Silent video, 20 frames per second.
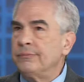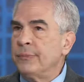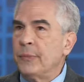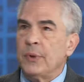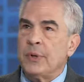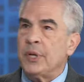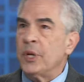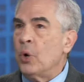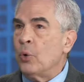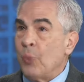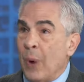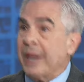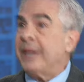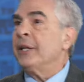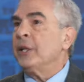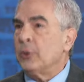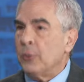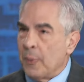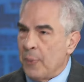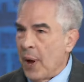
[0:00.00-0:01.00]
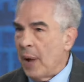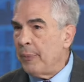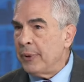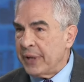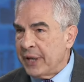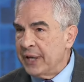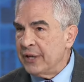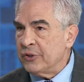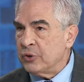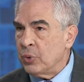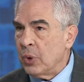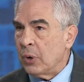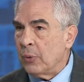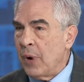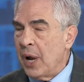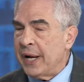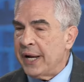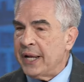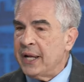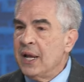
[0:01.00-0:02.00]
you know, regular Republicans who are
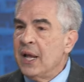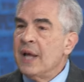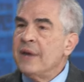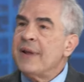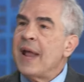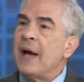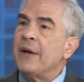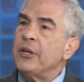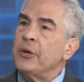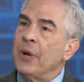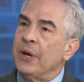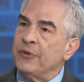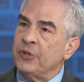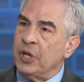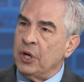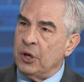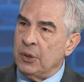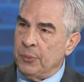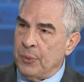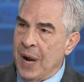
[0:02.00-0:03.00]
running. Now you have Sherrod